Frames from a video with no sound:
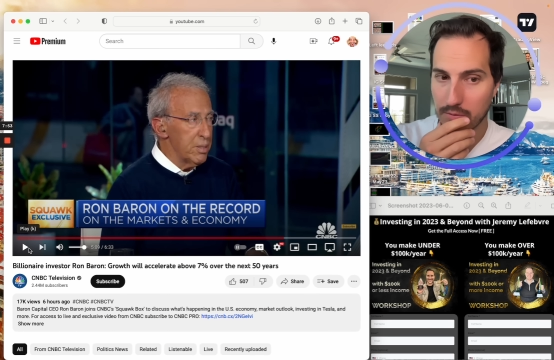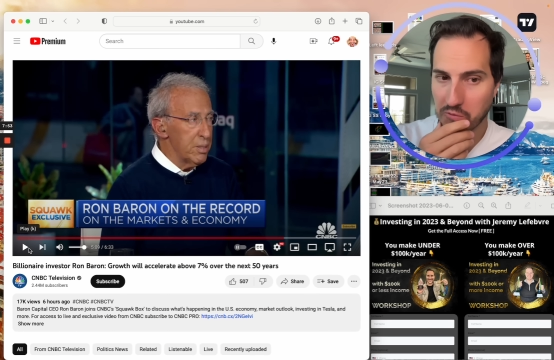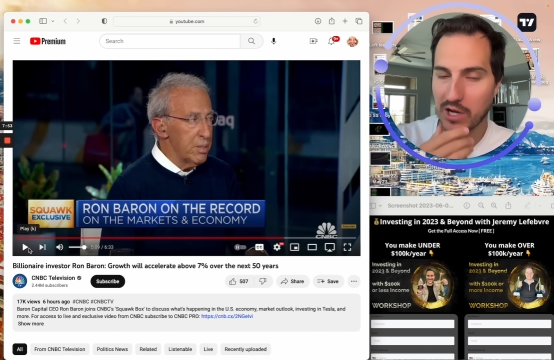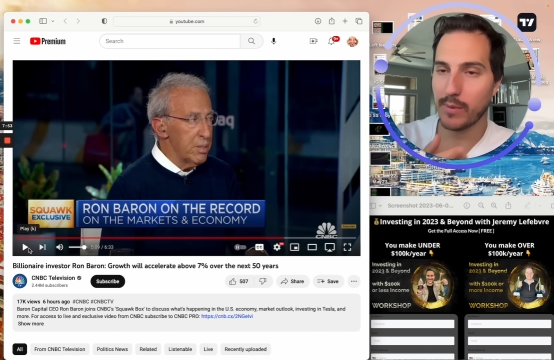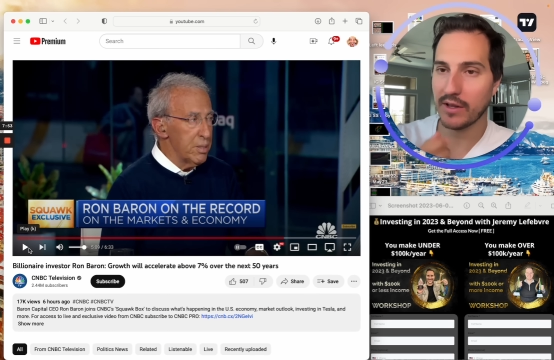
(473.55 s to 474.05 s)

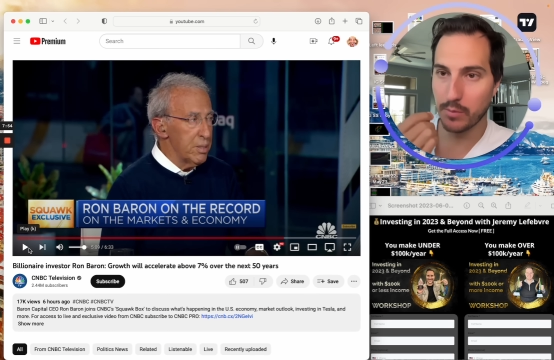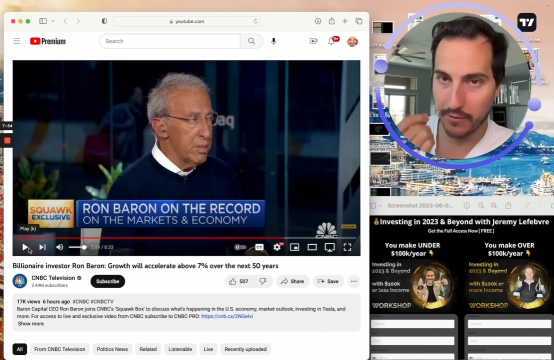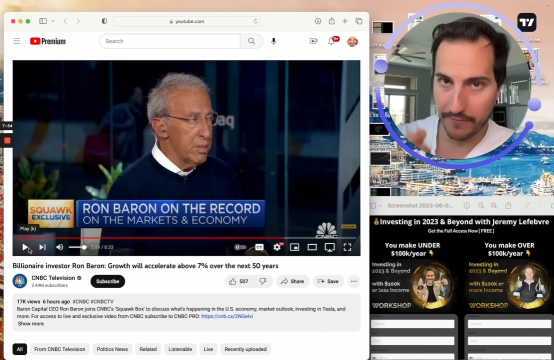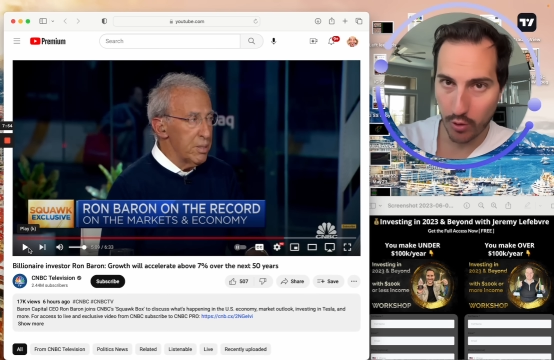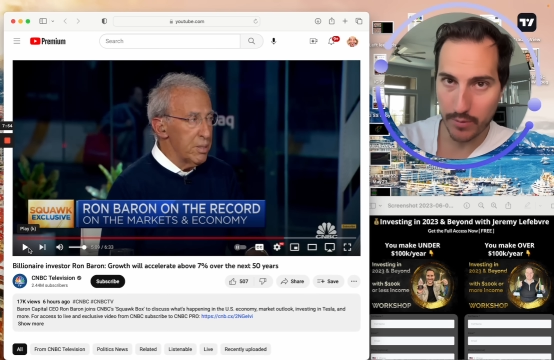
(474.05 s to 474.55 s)
Speaker 1: think about the
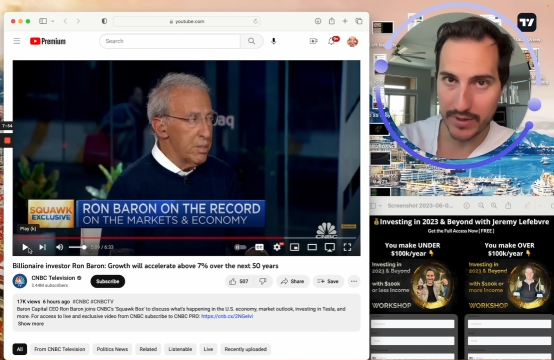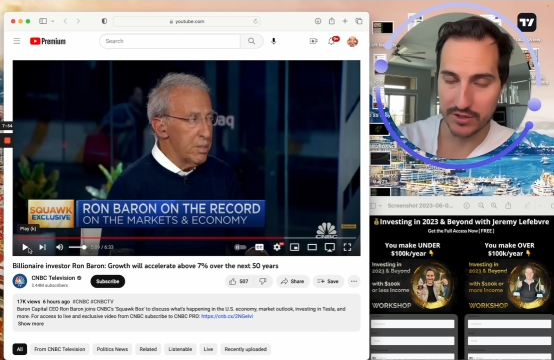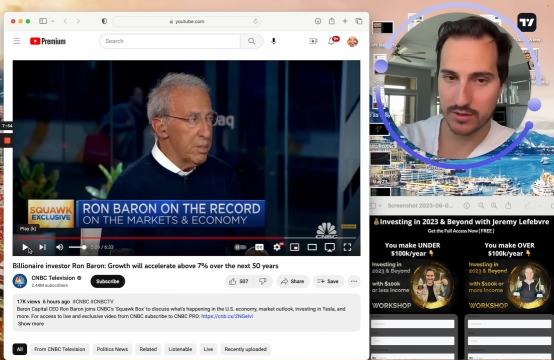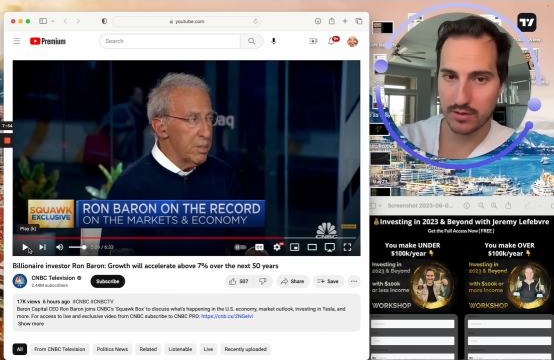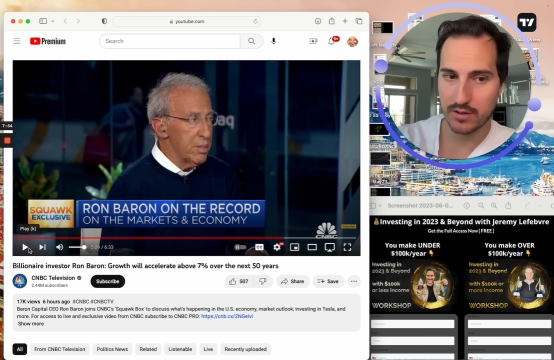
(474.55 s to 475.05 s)

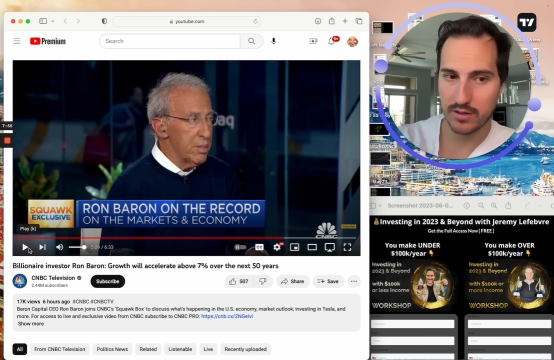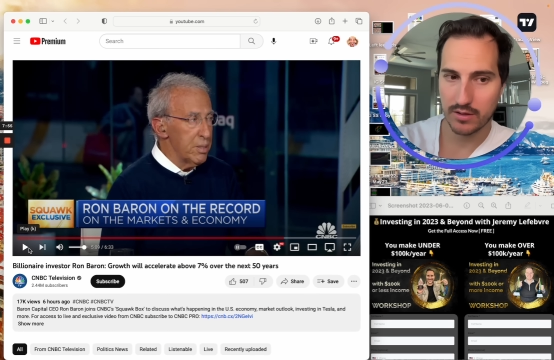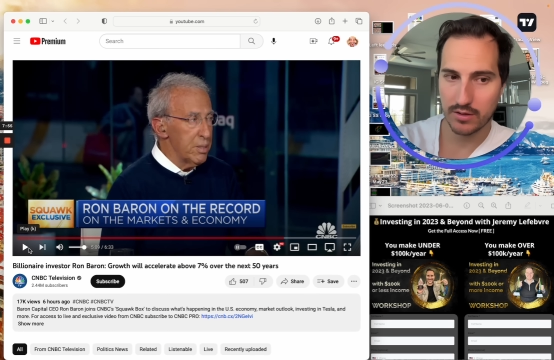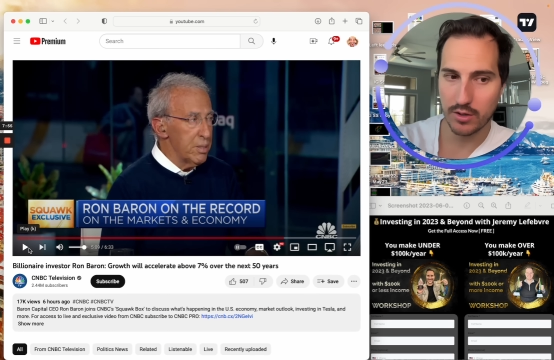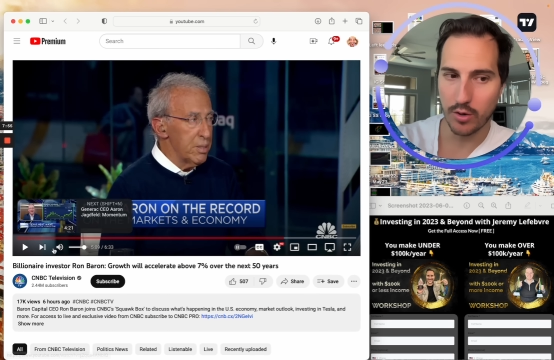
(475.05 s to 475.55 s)
performance
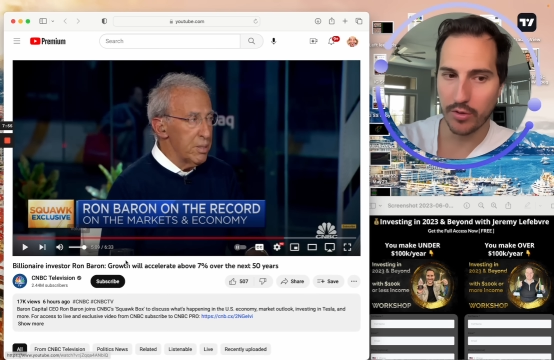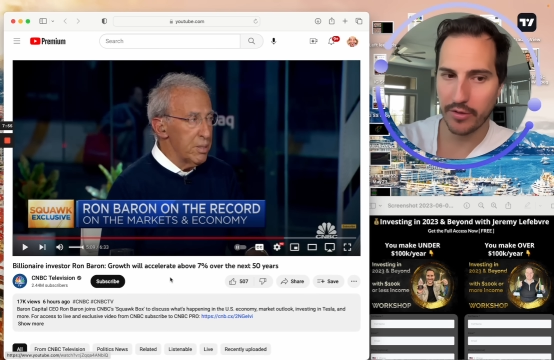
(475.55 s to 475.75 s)
you know,